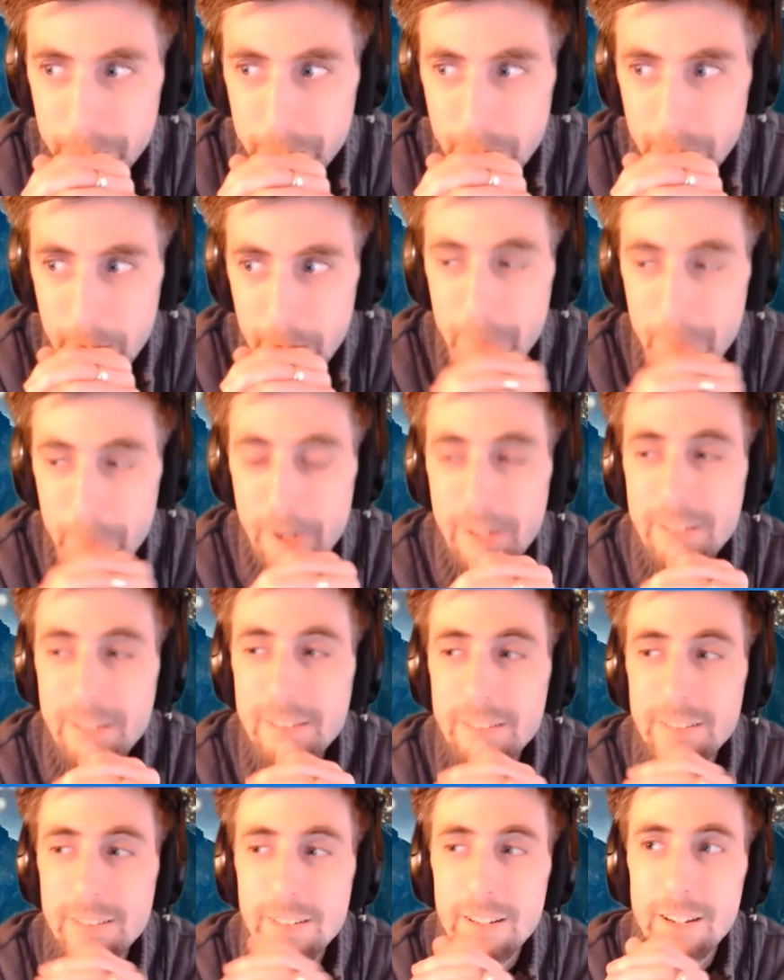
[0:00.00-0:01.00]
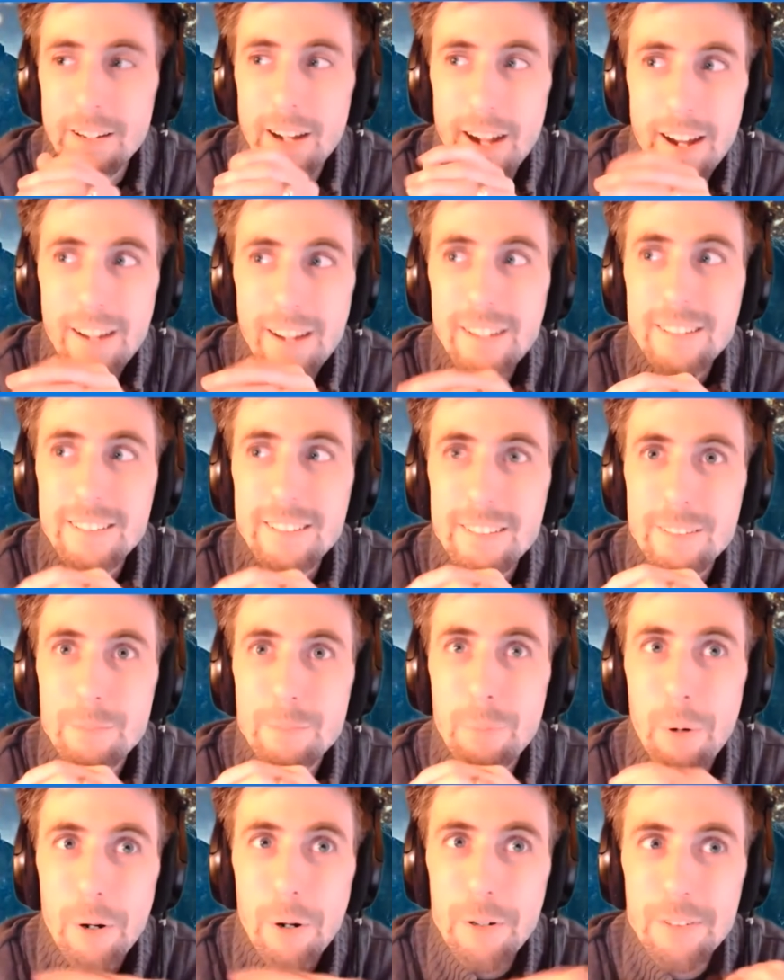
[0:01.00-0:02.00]
But I
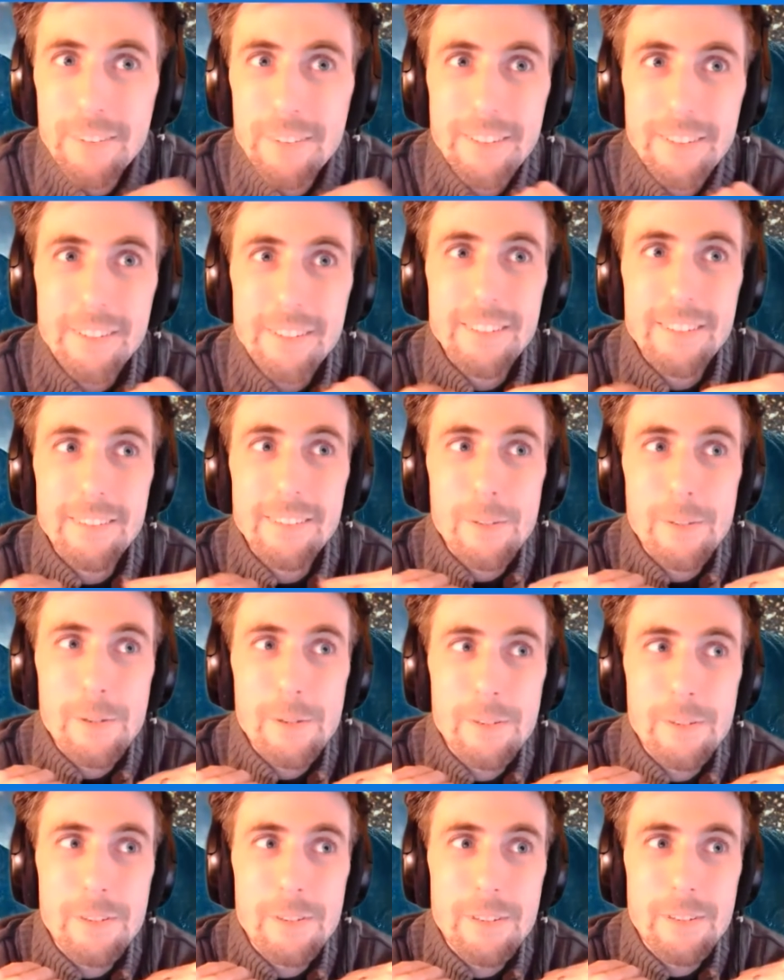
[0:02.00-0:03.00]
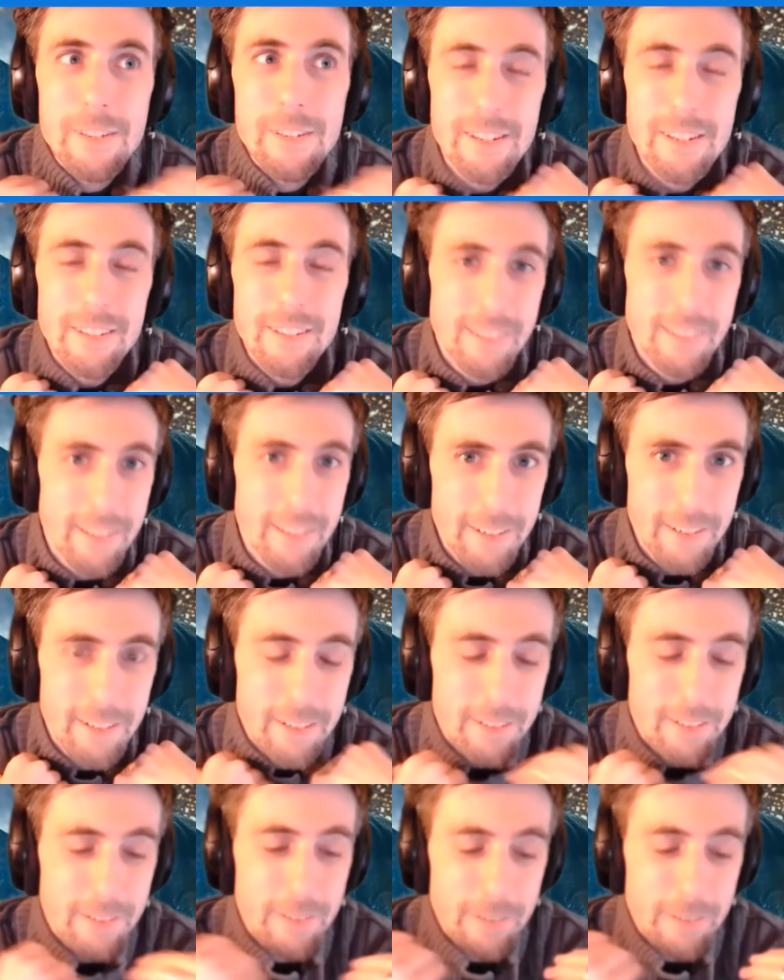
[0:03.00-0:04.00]
personally didn't
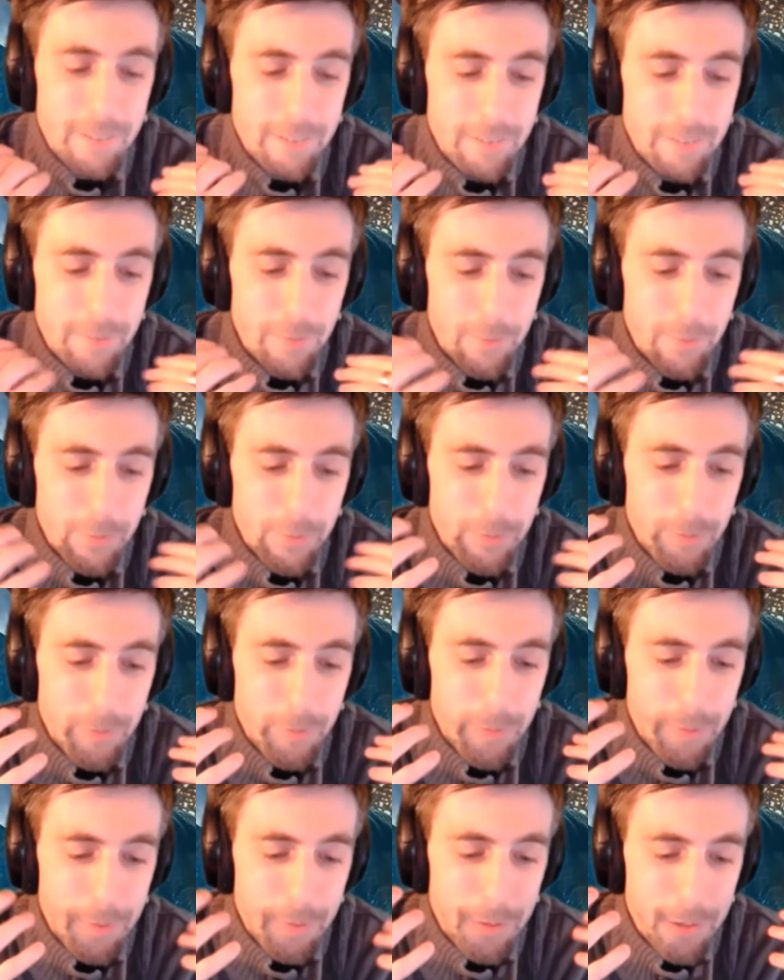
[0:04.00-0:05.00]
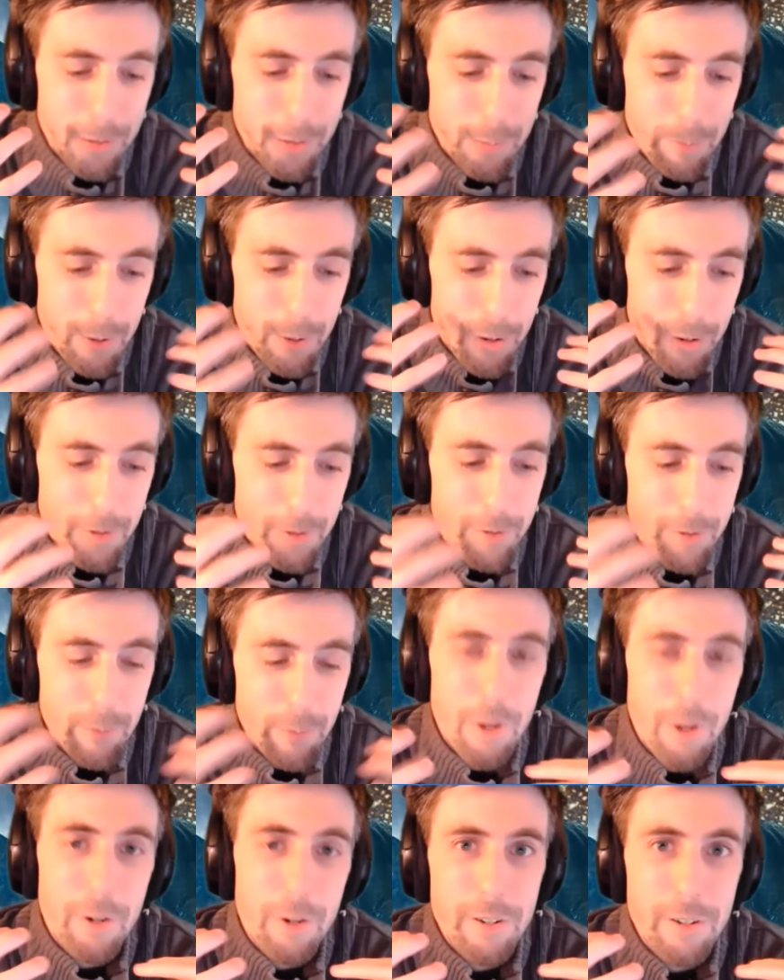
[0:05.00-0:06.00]
like the part in
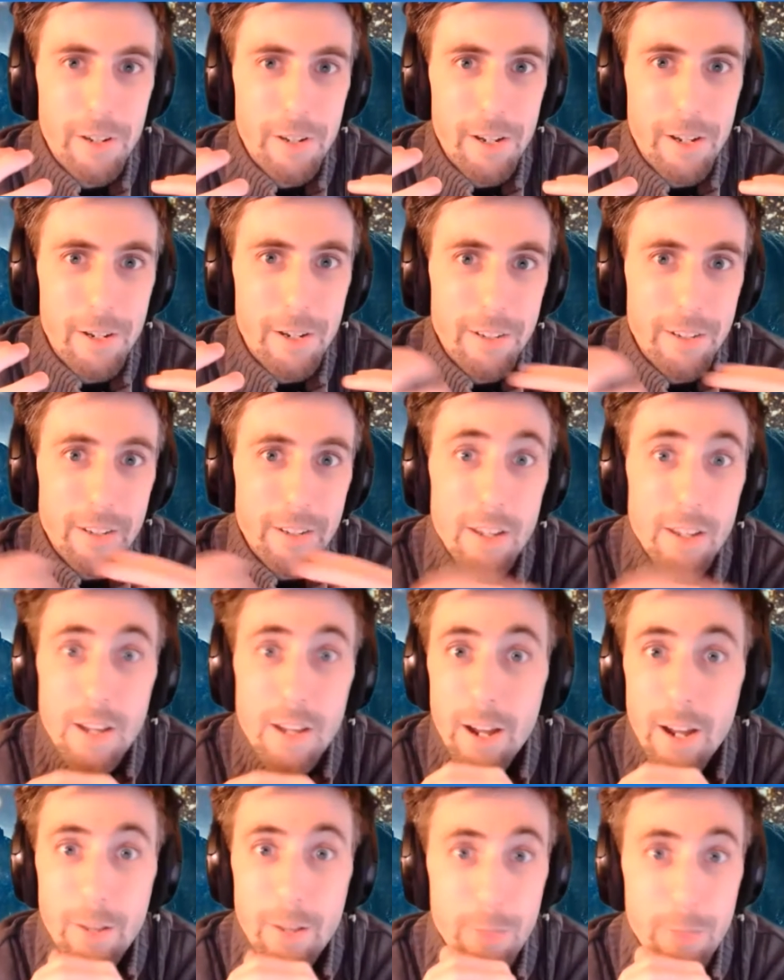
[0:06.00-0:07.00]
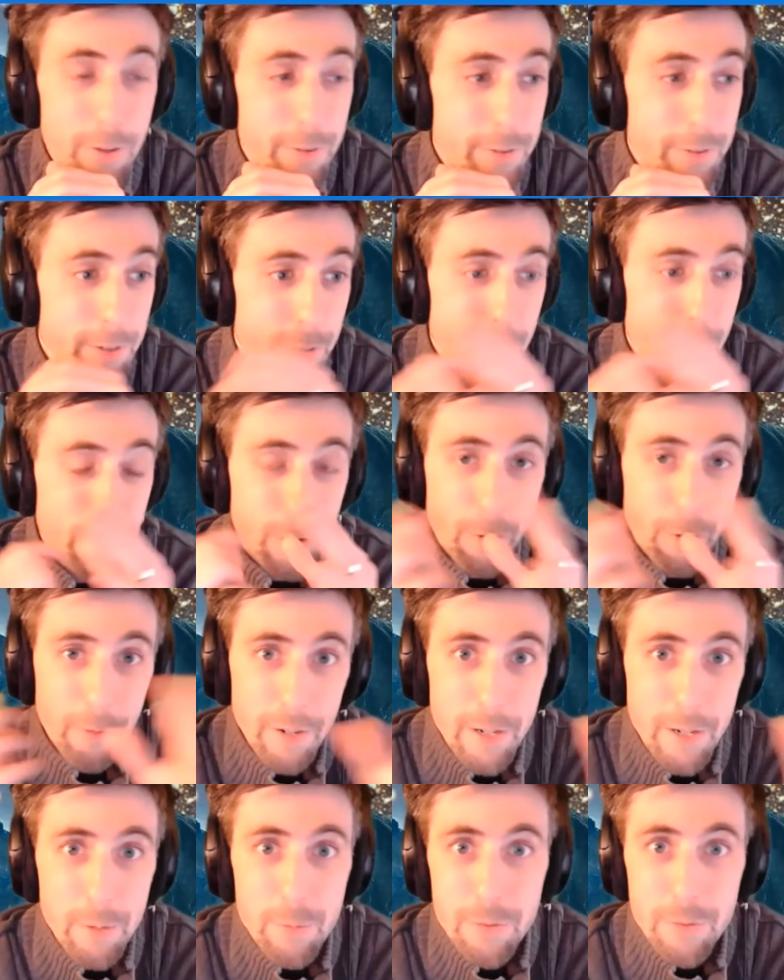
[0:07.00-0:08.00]
modern day. I thought it looked
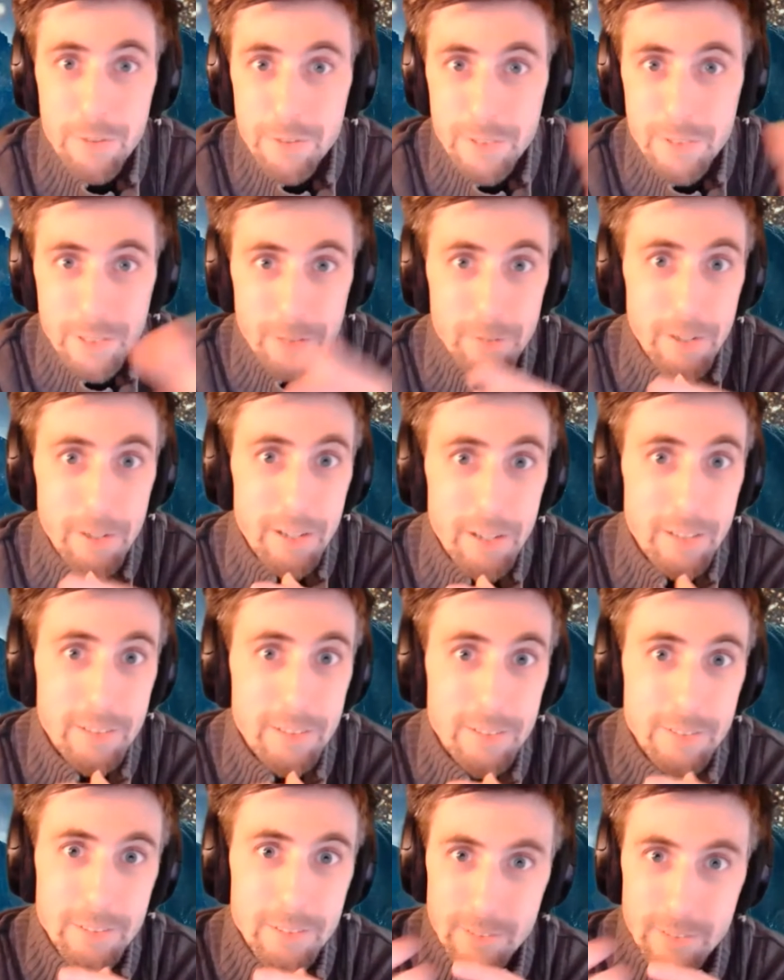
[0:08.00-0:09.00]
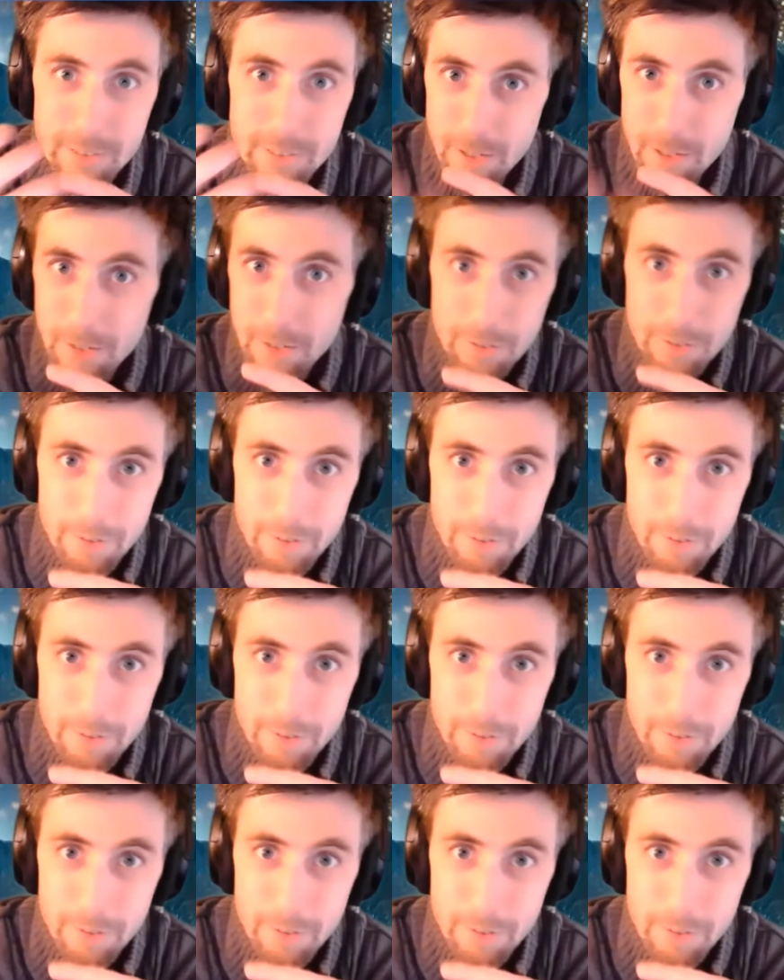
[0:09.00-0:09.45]
great with the T-Rex on in